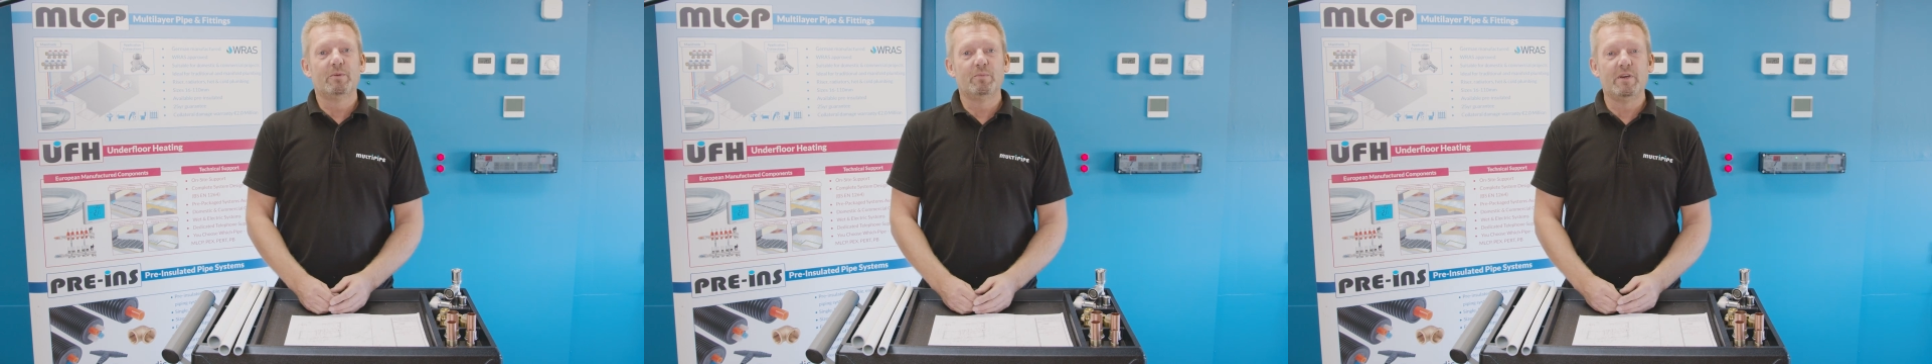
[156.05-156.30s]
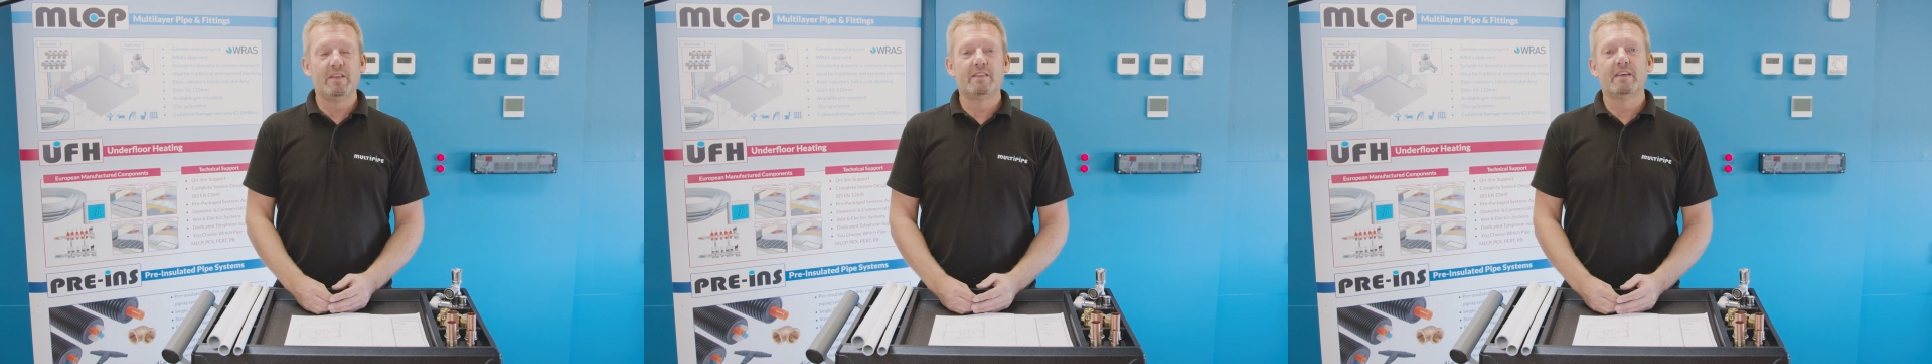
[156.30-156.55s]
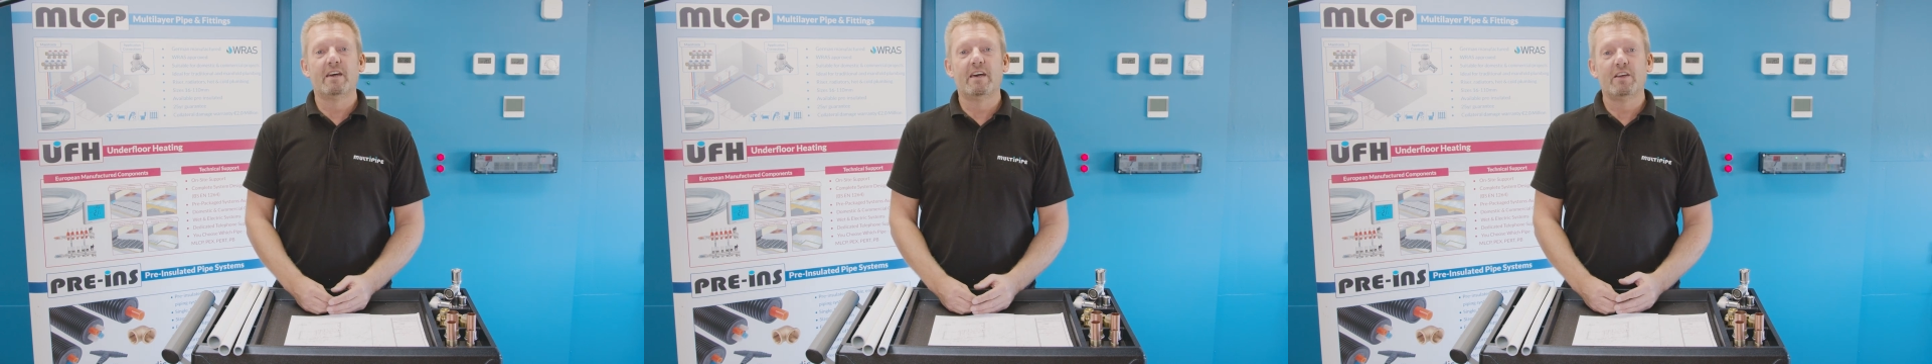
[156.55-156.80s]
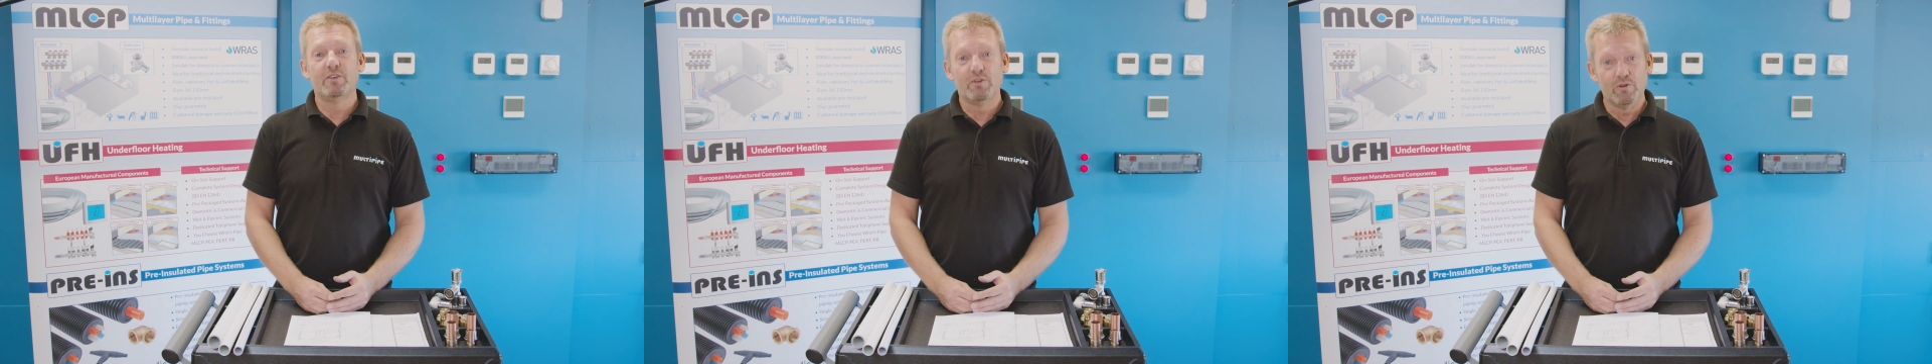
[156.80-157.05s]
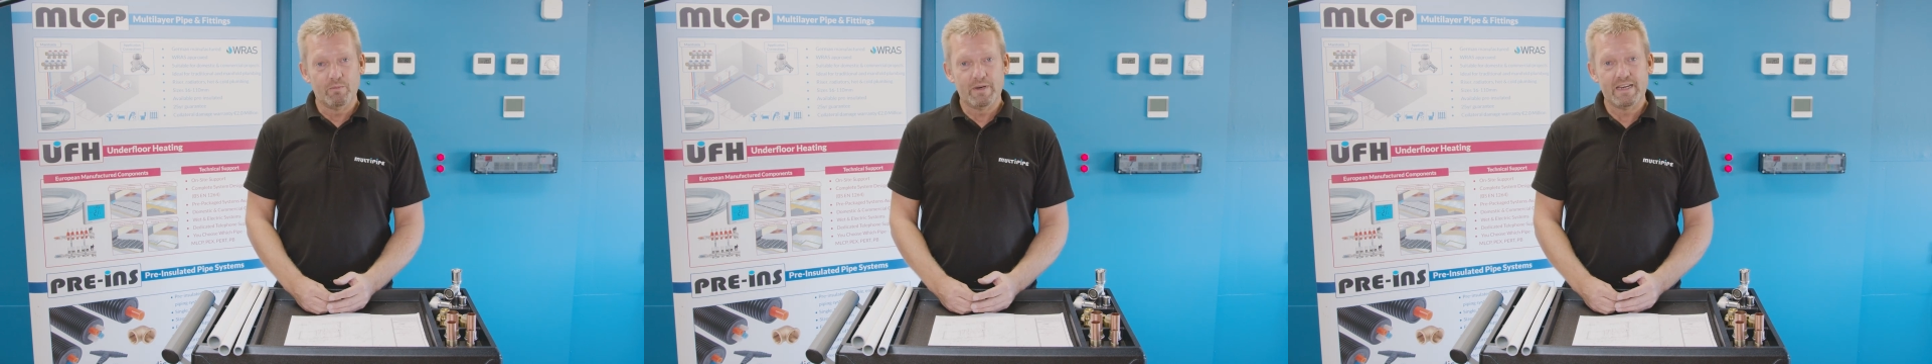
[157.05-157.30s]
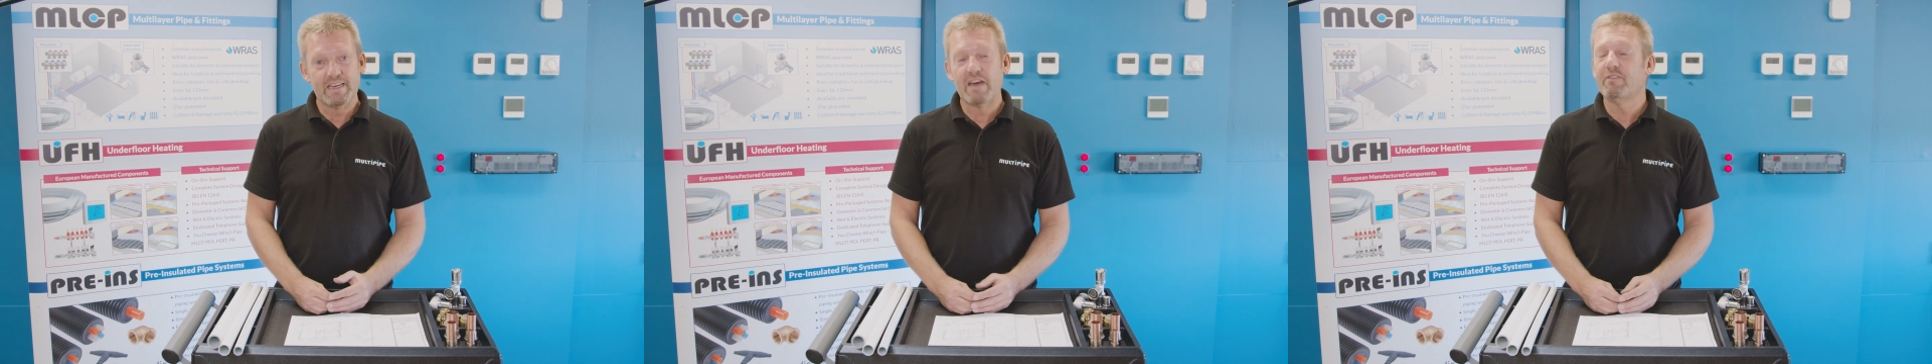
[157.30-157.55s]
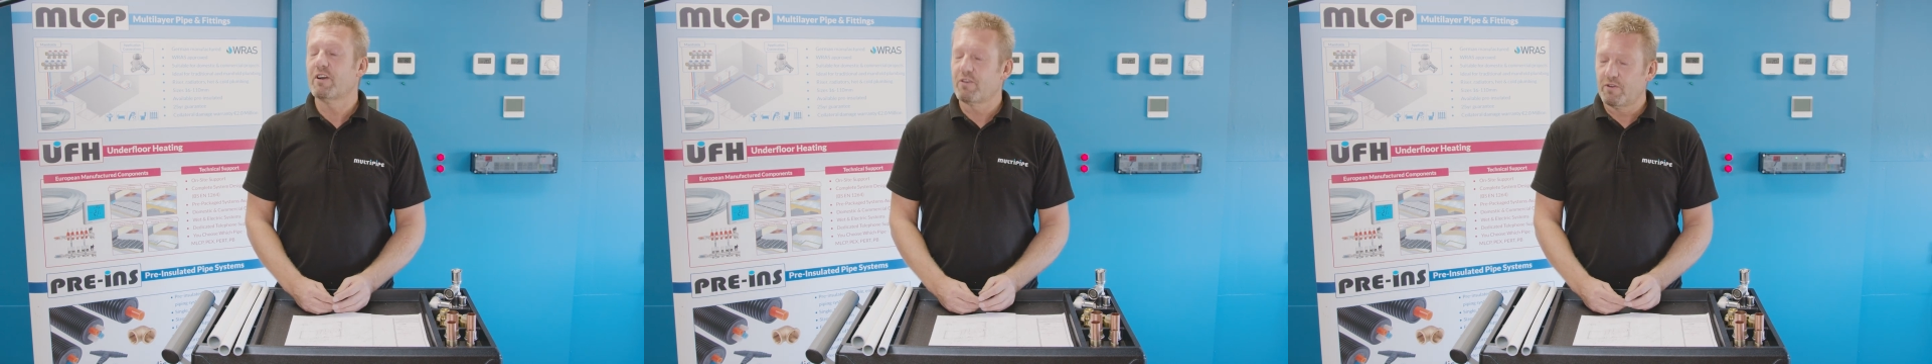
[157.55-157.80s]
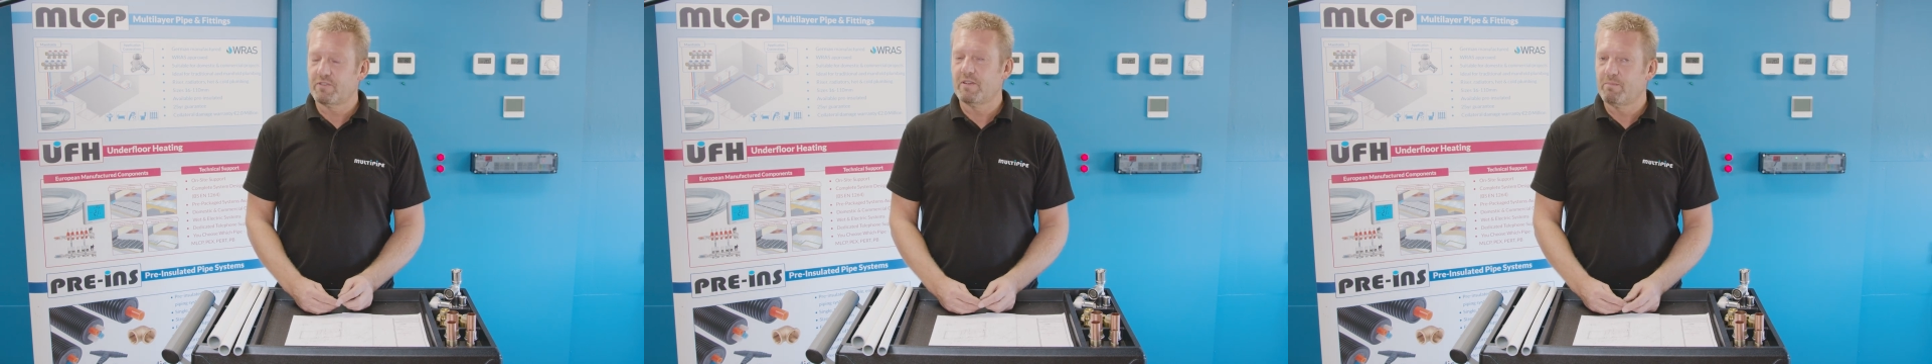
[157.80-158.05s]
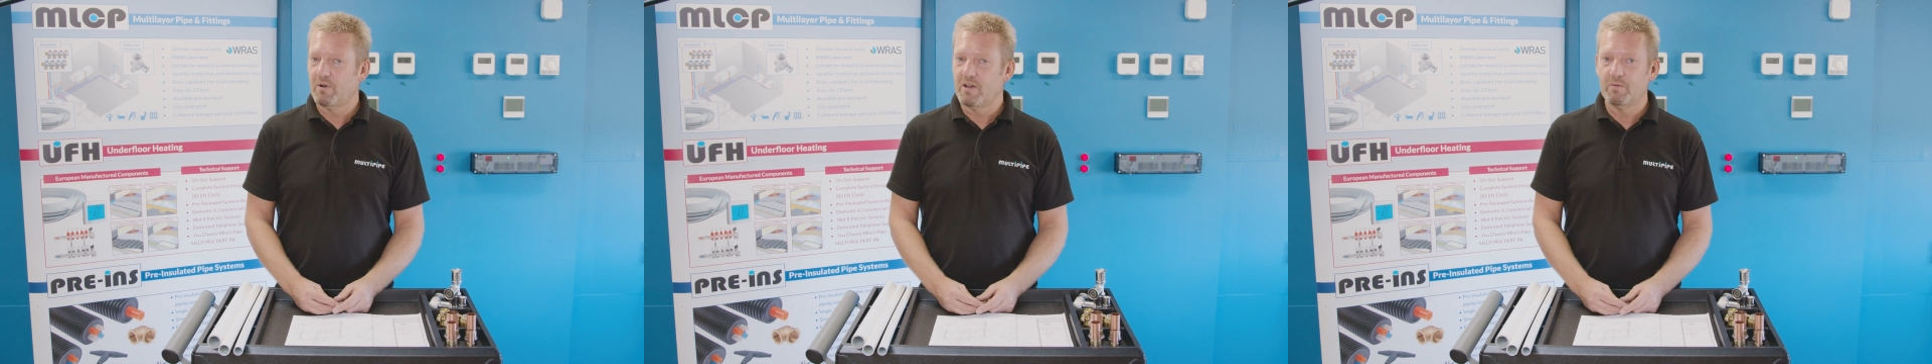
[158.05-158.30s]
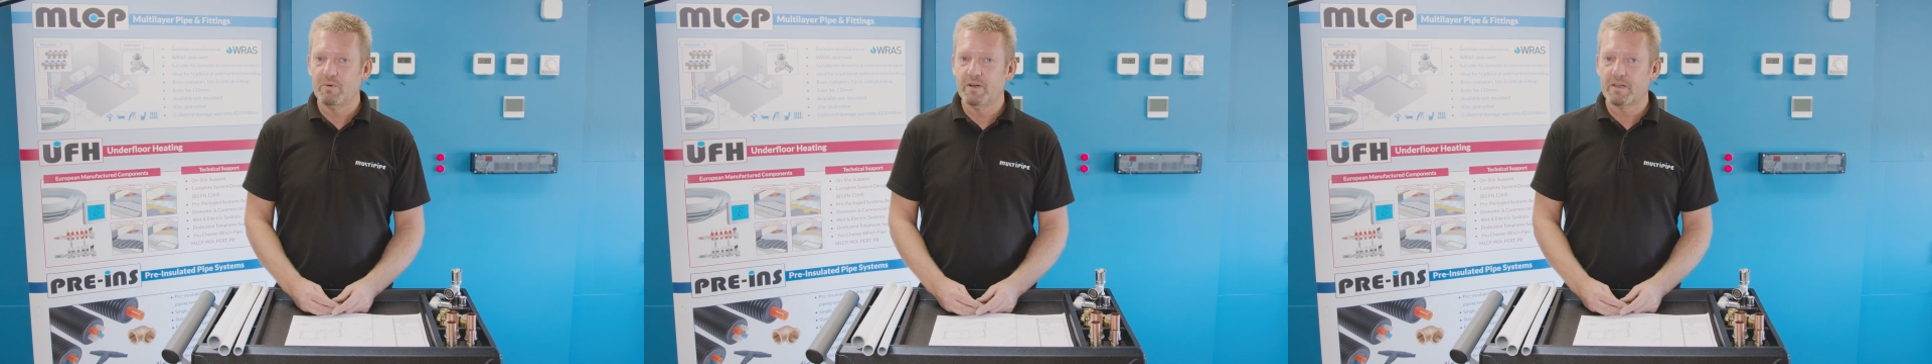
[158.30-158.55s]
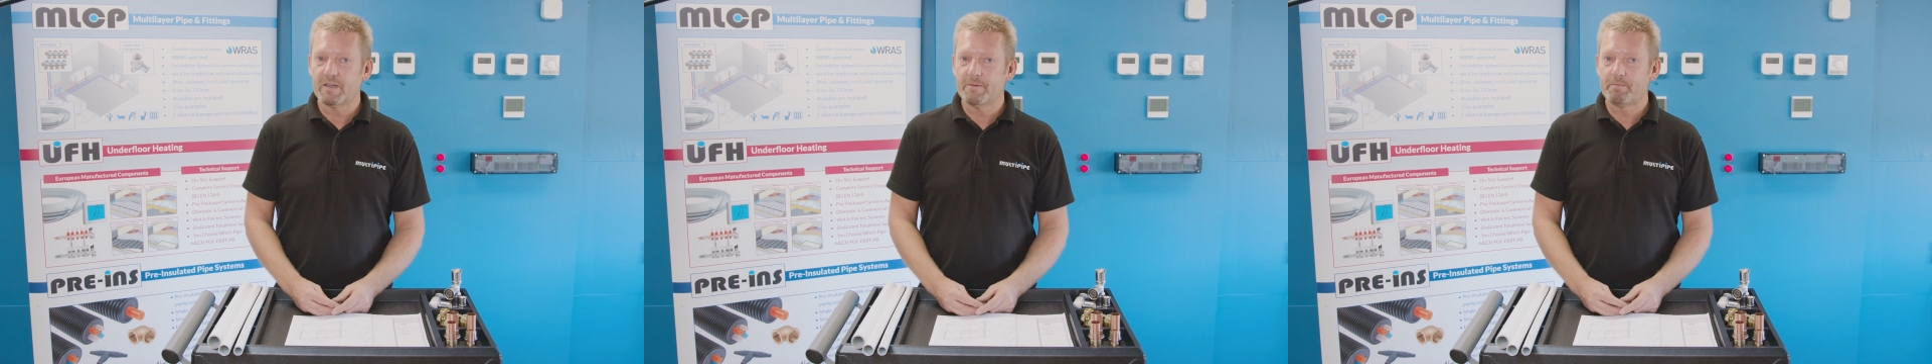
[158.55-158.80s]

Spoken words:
with normally never crossing pipe work.